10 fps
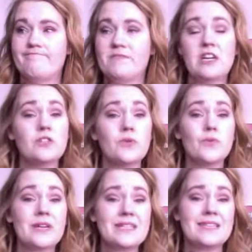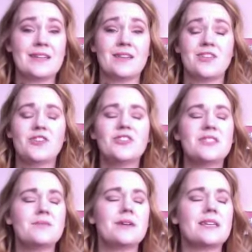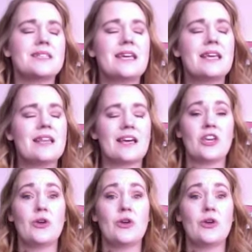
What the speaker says: There's a reason. Your stomach is healing.